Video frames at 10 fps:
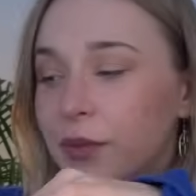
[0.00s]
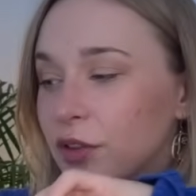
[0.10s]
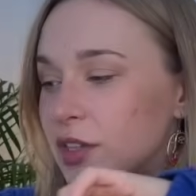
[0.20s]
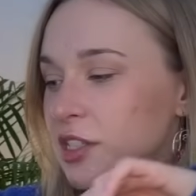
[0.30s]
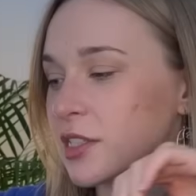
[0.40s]
of
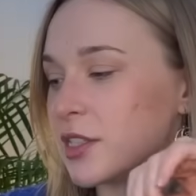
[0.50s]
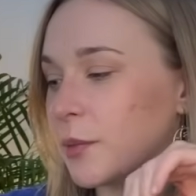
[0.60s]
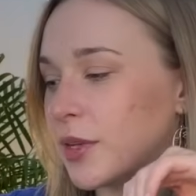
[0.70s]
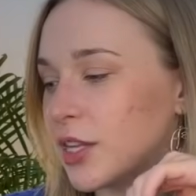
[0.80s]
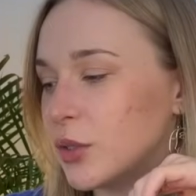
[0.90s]
you, this is
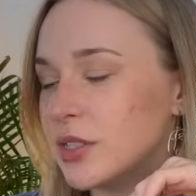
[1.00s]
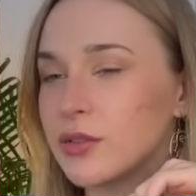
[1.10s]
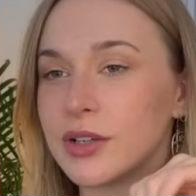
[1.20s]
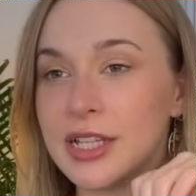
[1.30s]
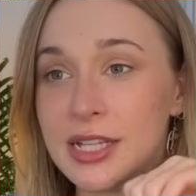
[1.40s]
someone that you didn't
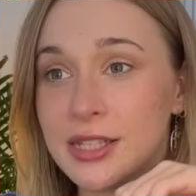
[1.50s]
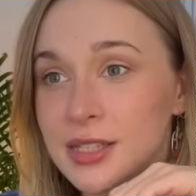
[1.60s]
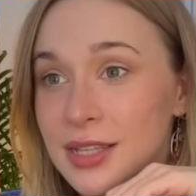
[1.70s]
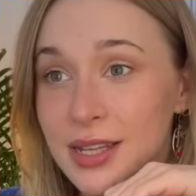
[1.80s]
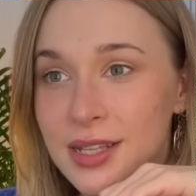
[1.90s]
really
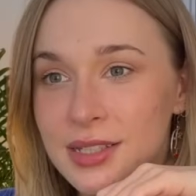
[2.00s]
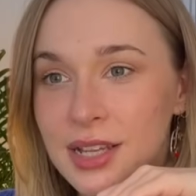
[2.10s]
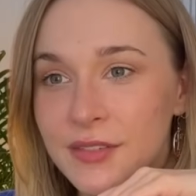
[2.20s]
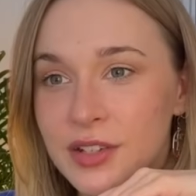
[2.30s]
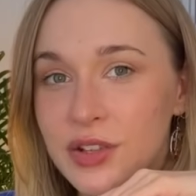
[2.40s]
see as a
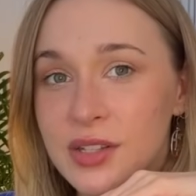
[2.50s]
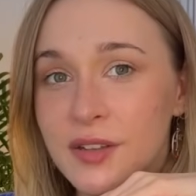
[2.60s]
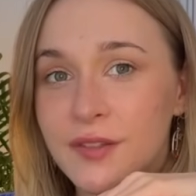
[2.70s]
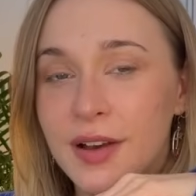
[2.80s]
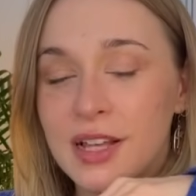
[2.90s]
love interest
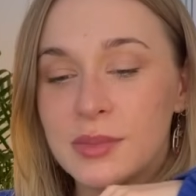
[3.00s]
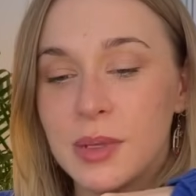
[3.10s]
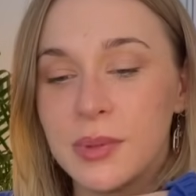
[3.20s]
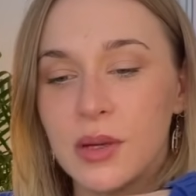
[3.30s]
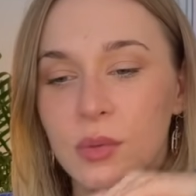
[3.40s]
at first.
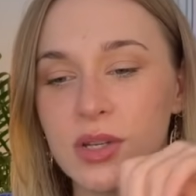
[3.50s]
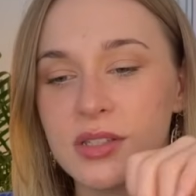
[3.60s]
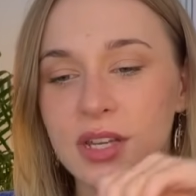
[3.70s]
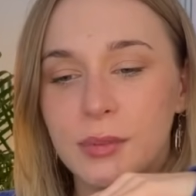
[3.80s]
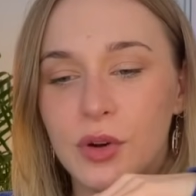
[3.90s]
Maybe it was
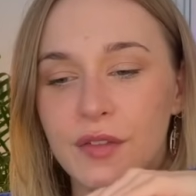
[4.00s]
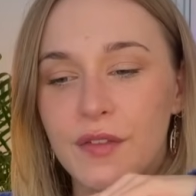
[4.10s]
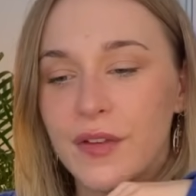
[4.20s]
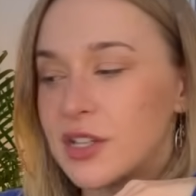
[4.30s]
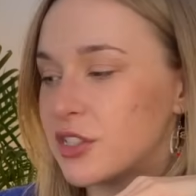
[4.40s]
like more of a
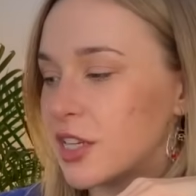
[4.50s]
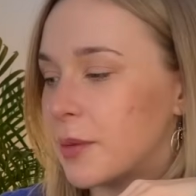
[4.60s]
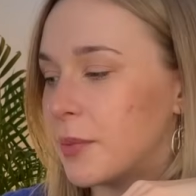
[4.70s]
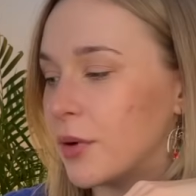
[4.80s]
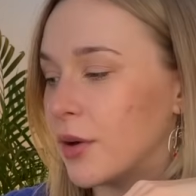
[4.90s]

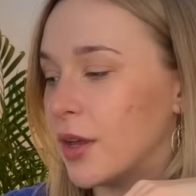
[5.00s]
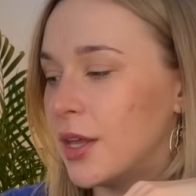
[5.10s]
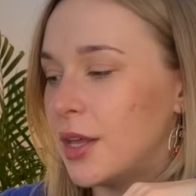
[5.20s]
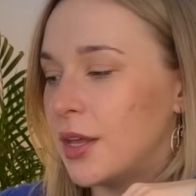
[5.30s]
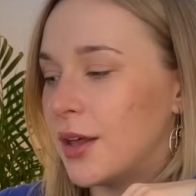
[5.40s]
friendship, or
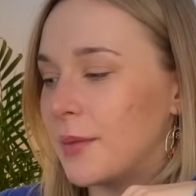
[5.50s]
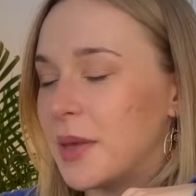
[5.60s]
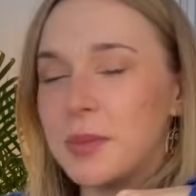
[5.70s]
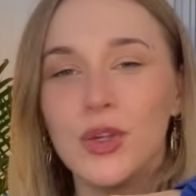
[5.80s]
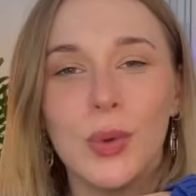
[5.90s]

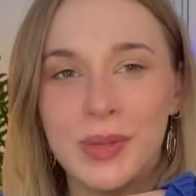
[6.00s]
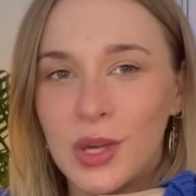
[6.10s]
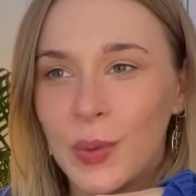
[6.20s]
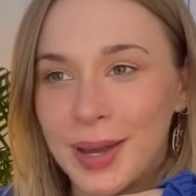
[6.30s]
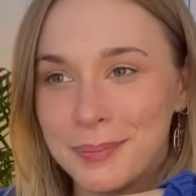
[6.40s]
maybe you were
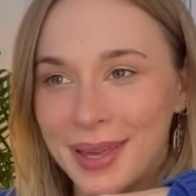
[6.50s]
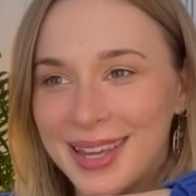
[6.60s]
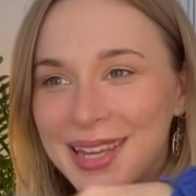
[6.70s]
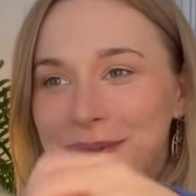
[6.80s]
being quite picky